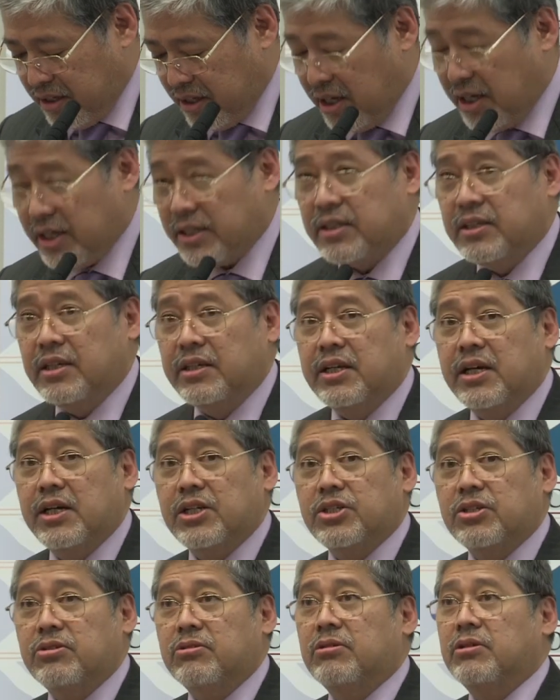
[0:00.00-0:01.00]
at the
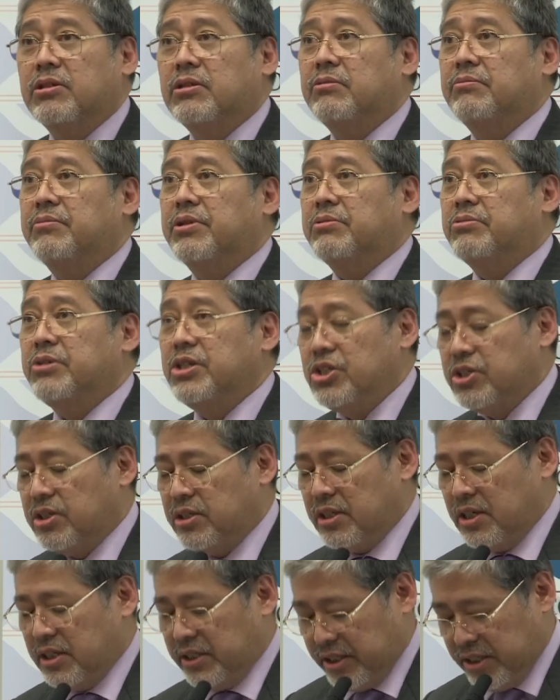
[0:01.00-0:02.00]
national, the
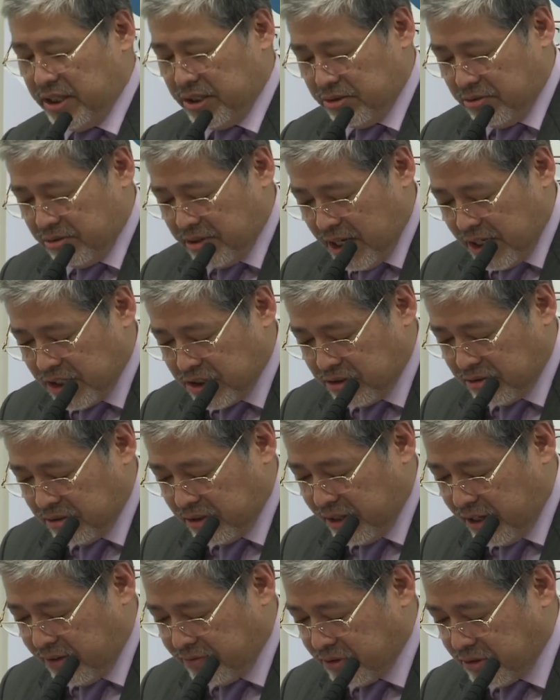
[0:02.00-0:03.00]
regional, and international
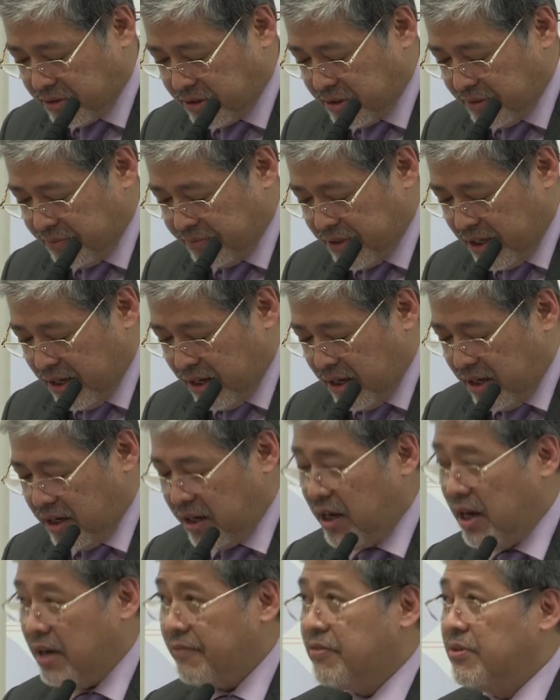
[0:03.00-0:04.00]
levels
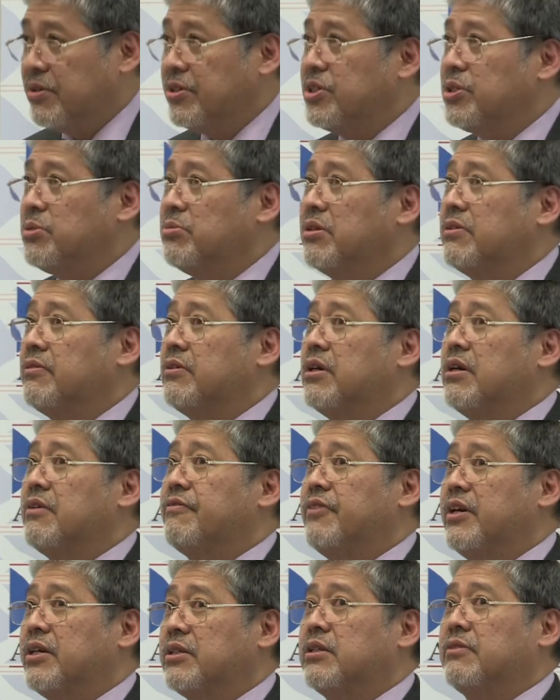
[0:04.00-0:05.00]
efforts to
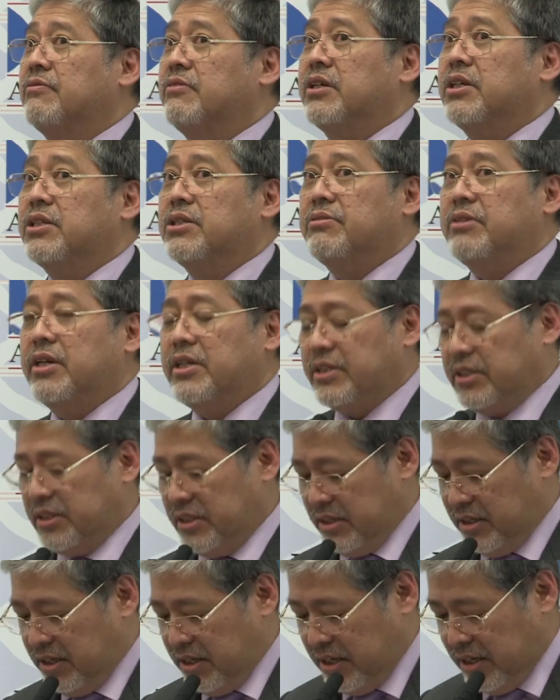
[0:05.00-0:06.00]
effectively
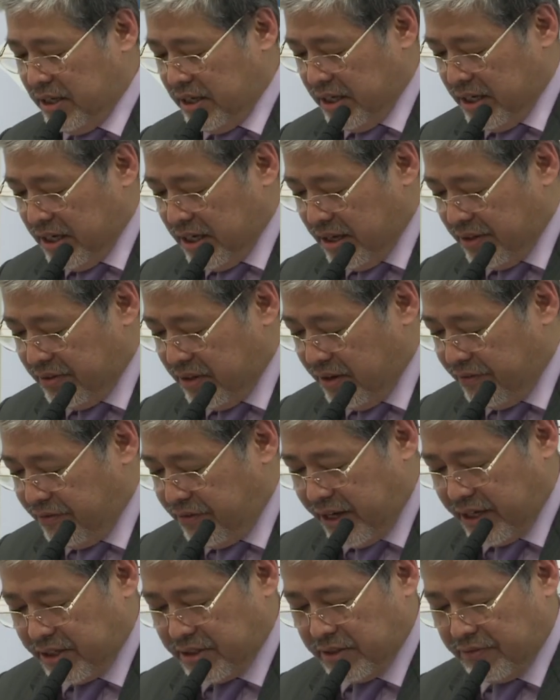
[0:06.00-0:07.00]
address the
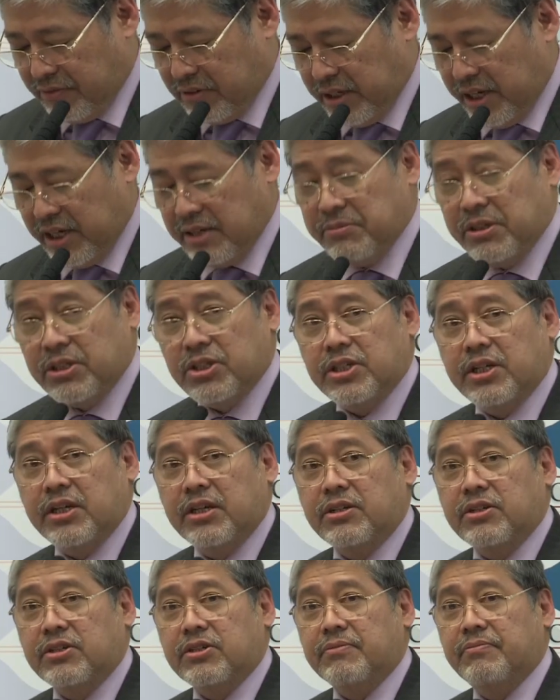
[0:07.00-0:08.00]
effects of climate
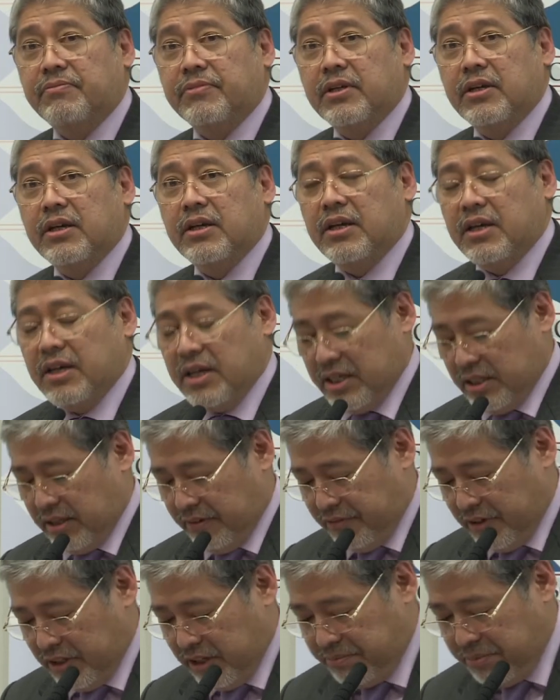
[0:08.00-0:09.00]
change. The
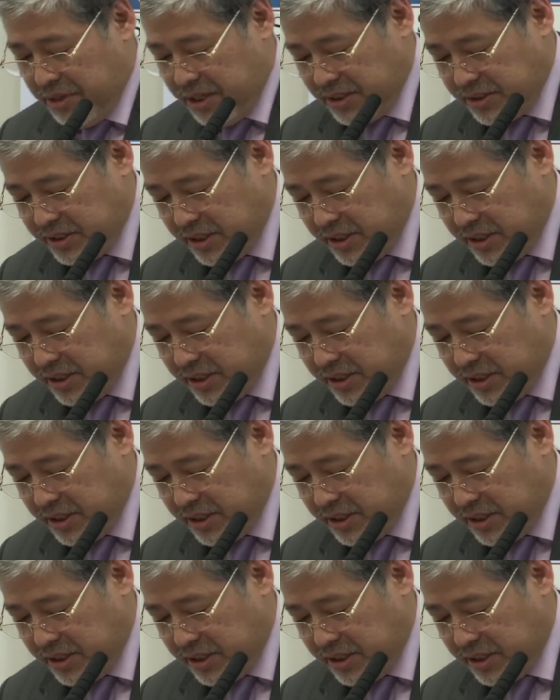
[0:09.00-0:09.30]
Philippines